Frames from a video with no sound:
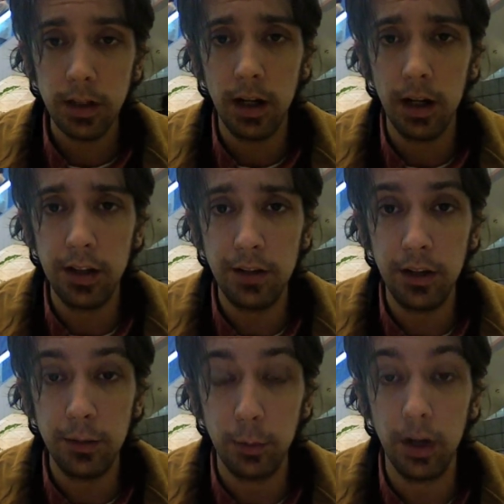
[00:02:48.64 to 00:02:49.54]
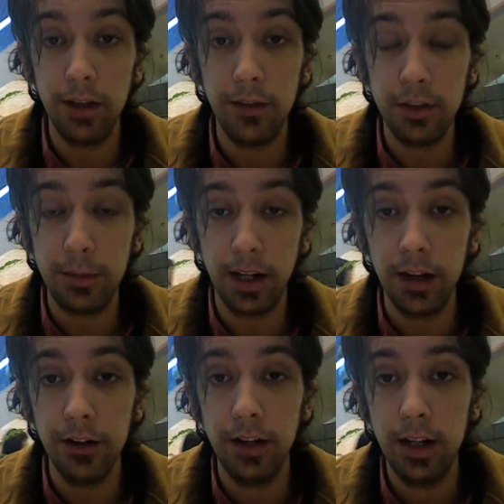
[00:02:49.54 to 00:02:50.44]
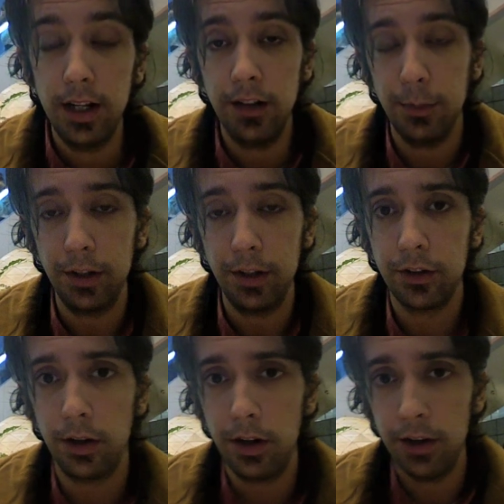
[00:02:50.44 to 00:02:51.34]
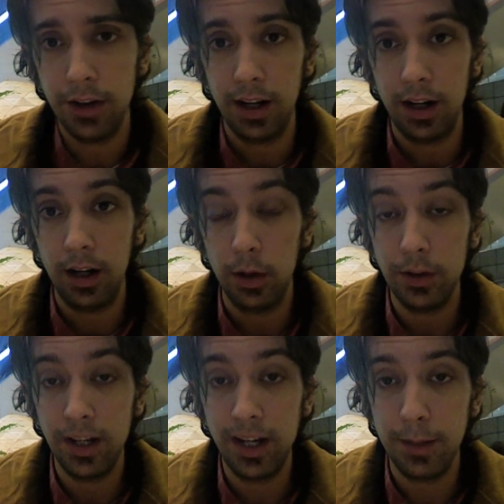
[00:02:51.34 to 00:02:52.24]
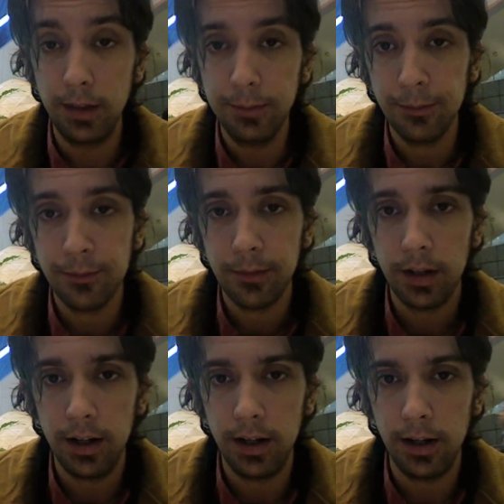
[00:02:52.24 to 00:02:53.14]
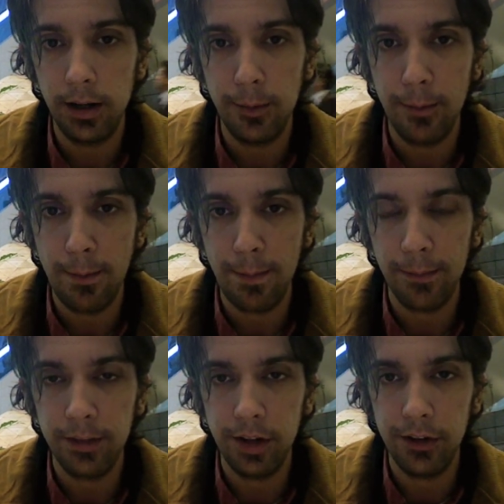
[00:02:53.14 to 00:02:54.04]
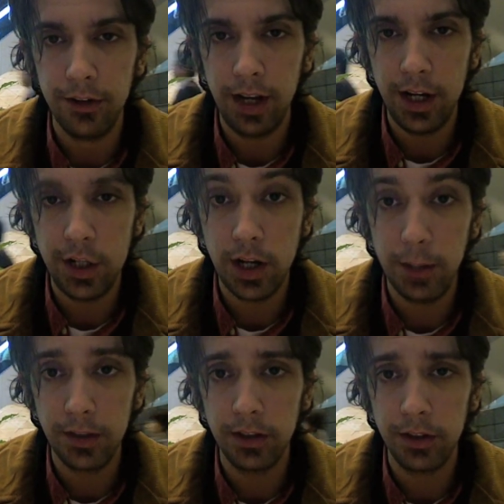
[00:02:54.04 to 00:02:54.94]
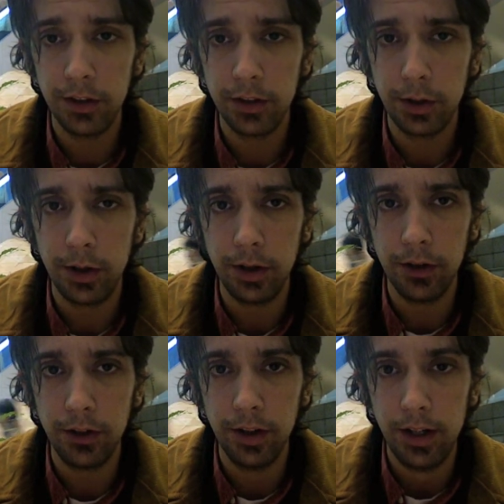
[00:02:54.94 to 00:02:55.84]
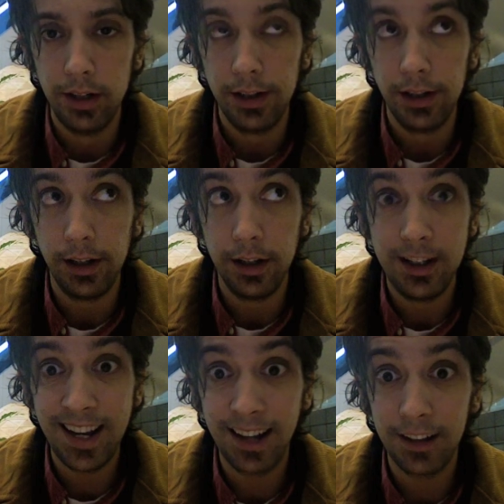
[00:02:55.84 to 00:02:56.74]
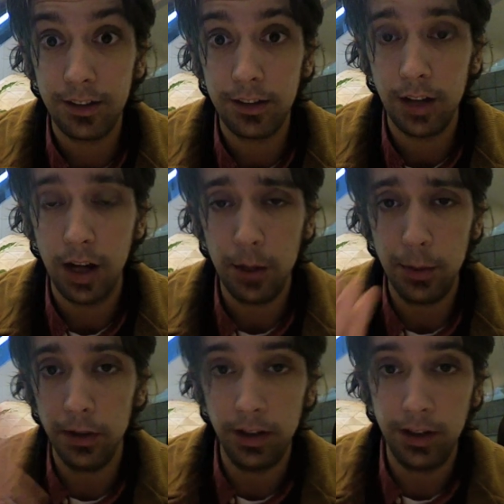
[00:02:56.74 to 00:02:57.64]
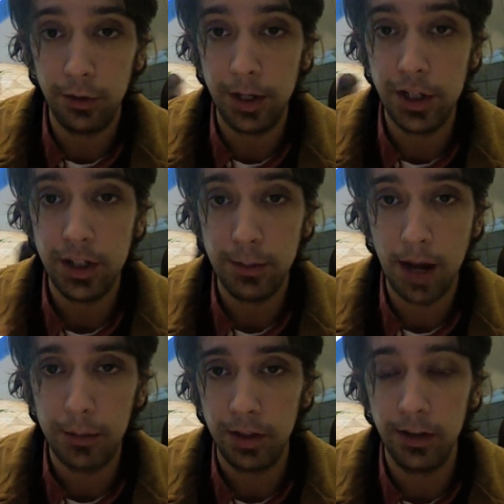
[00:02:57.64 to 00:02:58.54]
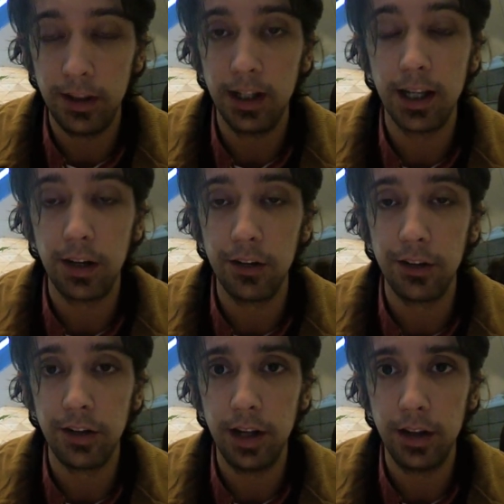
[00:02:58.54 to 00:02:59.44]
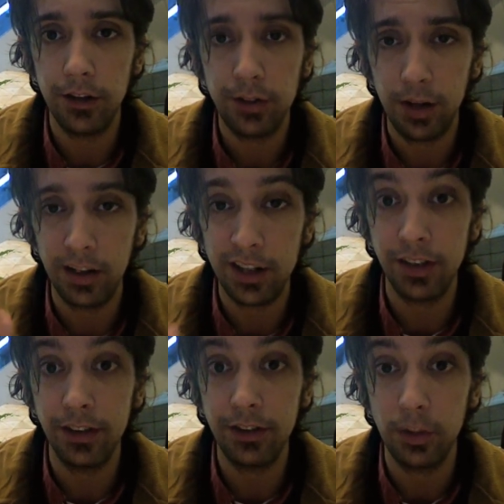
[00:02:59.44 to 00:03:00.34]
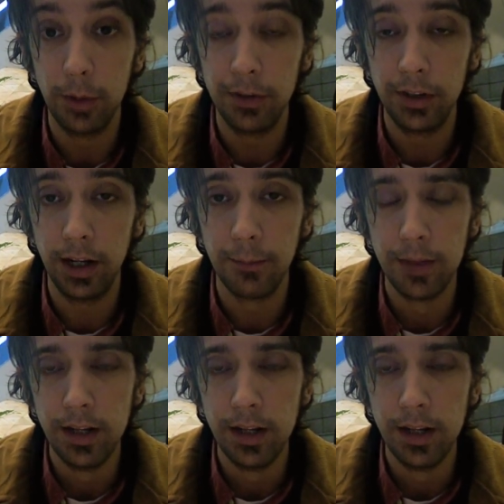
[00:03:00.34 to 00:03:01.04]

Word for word: uh, the event, where the event's being held. There's a place called uh, Odaiba. Um, there's a shopping center called uh, D E X. I'll put information, maps, and everything like that on the side there, so you don't have to actually listen to what I'm saying.